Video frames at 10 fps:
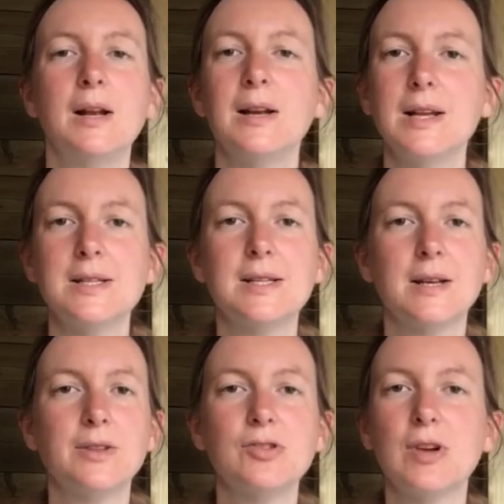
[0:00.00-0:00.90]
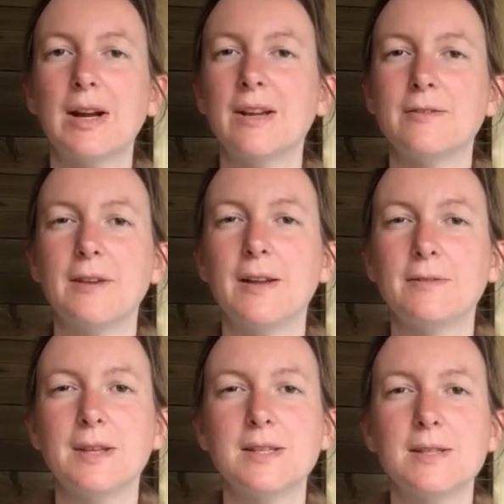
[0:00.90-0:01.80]
later down the track,
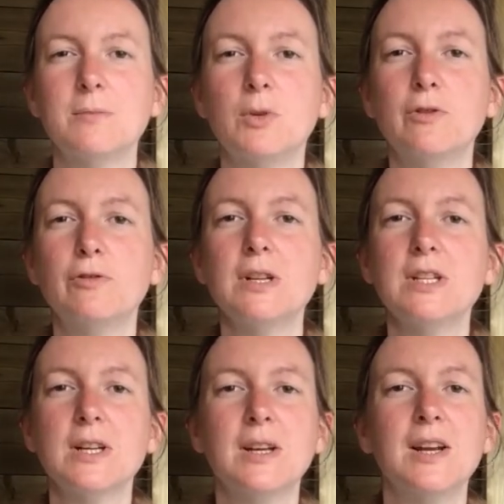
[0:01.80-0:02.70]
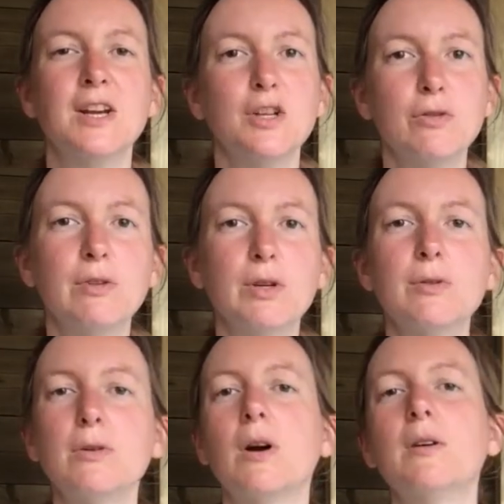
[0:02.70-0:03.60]
if there's some more friction, you
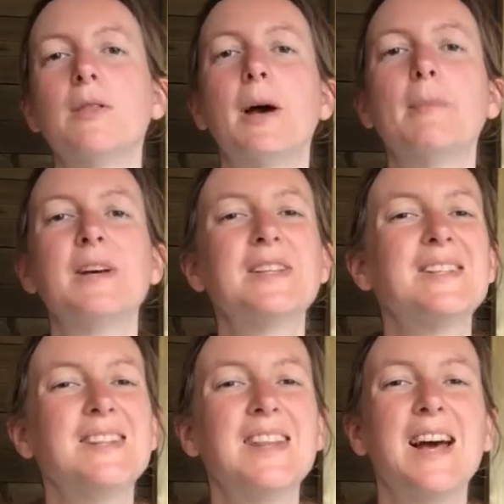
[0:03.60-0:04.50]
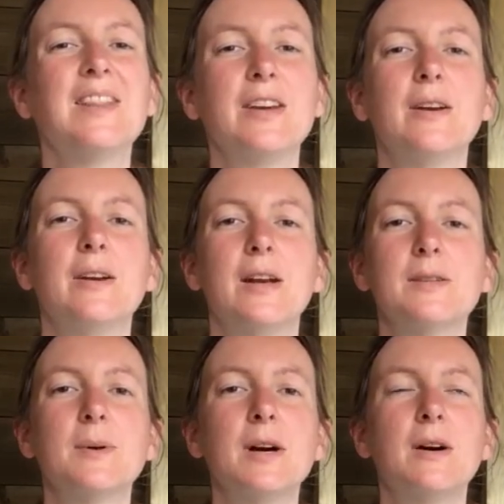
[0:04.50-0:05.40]
recall, "Oh, that person did that though
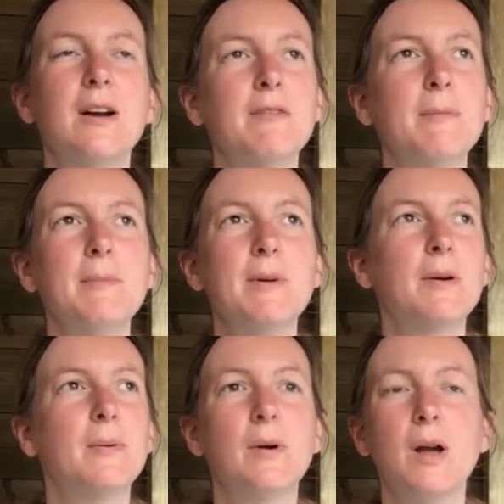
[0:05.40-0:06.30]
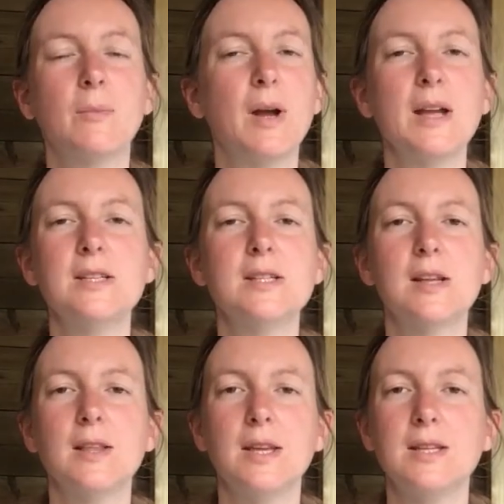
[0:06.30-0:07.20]
as well. I remember ages
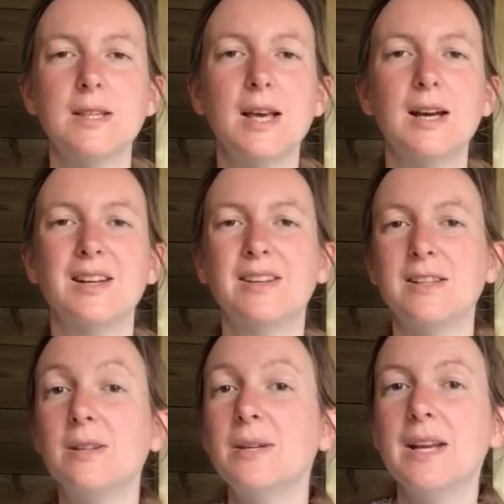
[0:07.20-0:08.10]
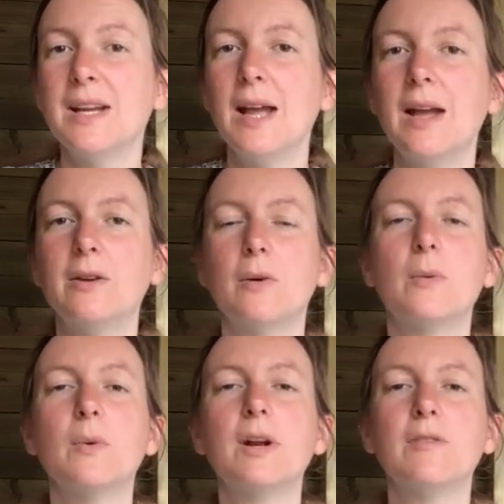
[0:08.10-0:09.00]
ago they did that and they're doing it again," or
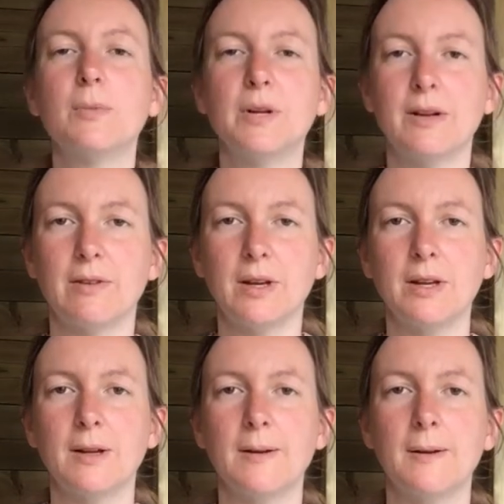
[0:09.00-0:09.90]
whatever, whatever.